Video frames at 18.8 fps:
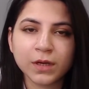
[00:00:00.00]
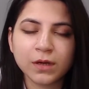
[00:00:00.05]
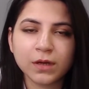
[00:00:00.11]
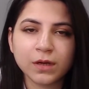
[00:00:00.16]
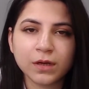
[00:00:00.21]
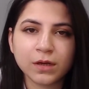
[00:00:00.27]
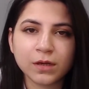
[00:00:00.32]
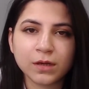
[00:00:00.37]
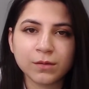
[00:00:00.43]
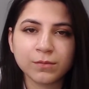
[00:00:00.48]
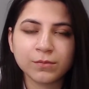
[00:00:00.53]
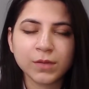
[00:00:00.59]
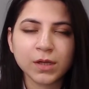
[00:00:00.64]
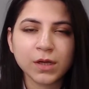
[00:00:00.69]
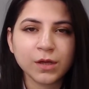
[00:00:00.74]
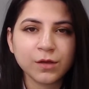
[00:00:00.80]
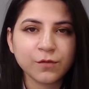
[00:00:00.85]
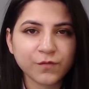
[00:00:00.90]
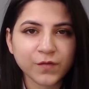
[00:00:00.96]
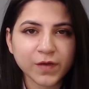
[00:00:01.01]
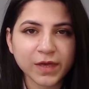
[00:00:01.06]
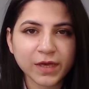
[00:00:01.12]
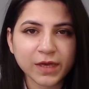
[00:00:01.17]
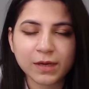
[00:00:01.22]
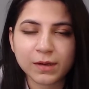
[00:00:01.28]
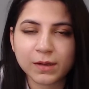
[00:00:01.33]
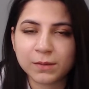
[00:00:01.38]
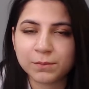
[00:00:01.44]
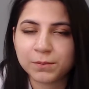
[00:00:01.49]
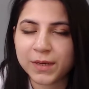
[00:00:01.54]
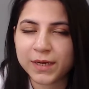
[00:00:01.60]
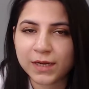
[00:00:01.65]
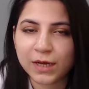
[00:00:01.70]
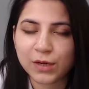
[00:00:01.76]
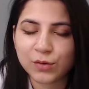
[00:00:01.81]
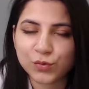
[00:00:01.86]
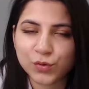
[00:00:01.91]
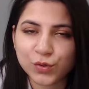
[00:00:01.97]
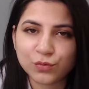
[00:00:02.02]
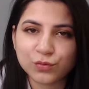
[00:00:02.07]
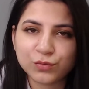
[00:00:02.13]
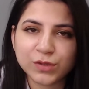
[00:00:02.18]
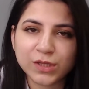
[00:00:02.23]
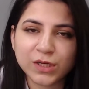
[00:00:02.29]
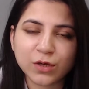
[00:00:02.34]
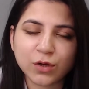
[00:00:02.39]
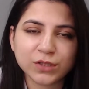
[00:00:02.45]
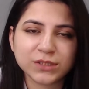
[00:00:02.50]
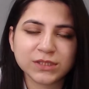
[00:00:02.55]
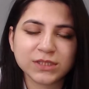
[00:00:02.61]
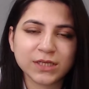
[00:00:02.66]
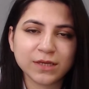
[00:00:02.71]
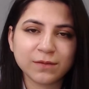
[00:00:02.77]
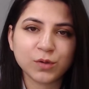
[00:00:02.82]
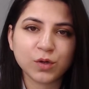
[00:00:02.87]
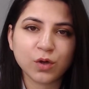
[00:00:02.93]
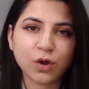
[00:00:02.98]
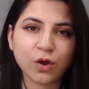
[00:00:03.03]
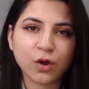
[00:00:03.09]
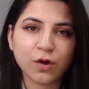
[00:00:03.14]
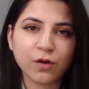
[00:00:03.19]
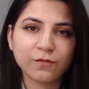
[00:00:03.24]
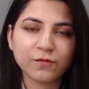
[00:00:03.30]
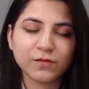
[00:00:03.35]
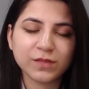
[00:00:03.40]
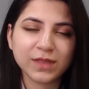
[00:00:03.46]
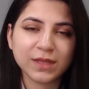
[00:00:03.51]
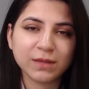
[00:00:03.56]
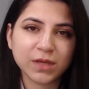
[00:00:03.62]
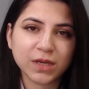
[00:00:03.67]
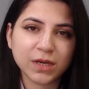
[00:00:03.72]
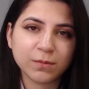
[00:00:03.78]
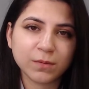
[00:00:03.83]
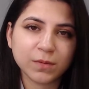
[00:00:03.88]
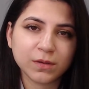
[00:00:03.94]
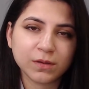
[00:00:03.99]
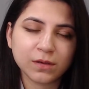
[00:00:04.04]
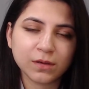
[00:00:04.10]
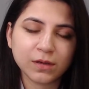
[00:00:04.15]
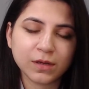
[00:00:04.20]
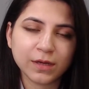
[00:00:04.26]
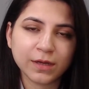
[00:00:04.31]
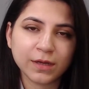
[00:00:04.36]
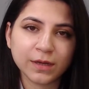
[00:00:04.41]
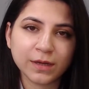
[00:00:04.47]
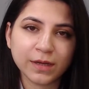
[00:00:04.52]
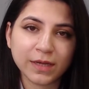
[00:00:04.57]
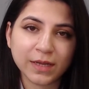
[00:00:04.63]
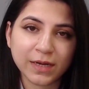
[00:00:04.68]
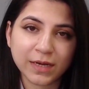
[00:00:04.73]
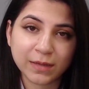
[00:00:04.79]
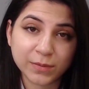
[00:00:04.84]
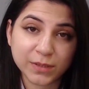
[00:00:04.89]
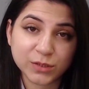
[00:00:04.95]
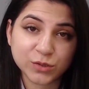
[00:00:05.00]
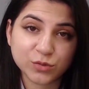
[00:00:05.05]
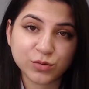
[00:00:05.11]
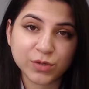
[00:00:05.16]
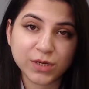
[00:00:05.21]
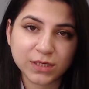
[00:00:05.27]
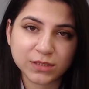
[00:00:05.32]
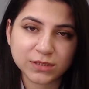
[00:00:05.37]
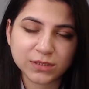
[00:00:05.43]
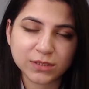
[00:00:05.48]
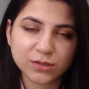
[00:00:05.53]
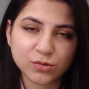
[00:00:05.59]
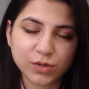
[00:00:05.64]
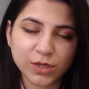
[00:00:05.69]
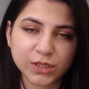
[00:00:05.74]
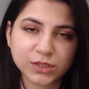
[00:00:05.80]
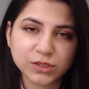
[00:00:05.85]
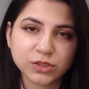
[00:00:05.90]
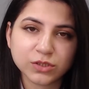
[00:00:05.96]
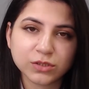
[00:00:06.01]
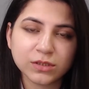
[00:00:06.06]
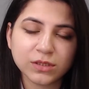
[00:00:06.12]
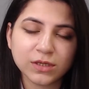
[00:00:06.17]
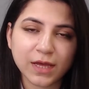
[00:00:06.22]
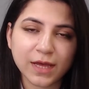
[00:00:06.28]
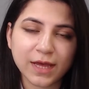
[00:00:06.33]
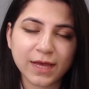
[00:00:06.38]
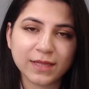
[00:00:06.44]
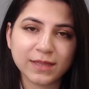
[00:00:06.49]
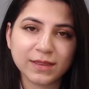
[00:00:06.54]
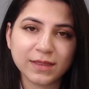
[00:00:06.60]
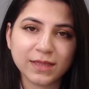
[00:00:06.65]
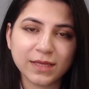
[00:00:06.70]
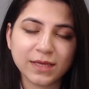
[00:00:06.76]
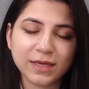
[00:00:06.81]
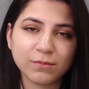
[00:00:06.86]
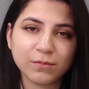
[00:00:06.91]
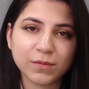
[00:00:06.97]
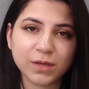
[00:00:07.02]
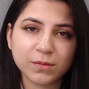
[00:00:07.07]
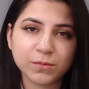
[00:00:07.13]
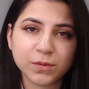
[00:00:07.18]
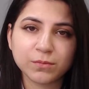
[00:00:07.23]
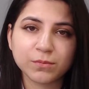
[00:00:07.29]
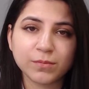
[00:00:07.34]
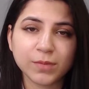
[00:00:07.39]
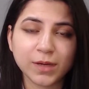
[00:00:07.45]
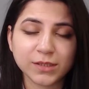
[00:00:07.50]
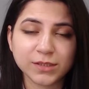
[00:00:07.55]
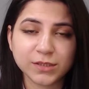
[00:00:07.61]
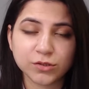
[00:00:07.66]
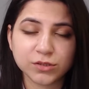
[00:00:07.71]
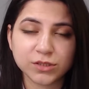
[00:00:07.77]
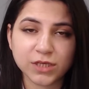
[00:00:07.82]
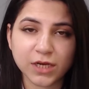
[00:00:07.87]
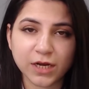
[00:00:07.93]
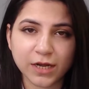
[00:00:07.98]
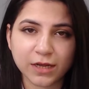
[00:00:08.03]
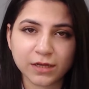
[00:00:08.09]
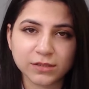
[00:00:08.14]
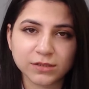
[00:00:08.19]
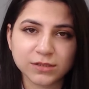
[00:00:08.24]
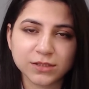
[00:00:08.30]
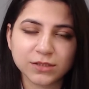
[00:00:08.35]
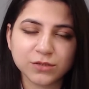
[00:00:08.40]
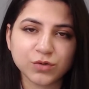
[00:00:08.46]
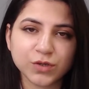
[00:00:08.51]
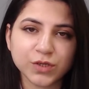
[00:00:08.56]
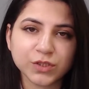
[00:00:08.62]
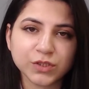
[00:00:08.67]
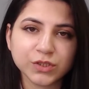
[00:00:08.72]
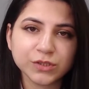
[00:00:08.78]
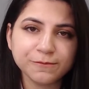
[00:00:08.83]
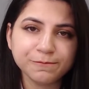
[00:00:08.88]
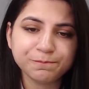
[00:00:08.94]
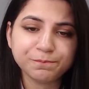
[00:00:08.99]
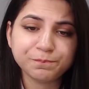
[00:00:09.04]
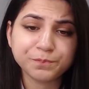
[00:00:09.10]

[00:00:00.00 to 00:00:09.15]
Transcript: By now know the concept of the minimal inhibitory concentration and the minimum bacteriostatic concentration.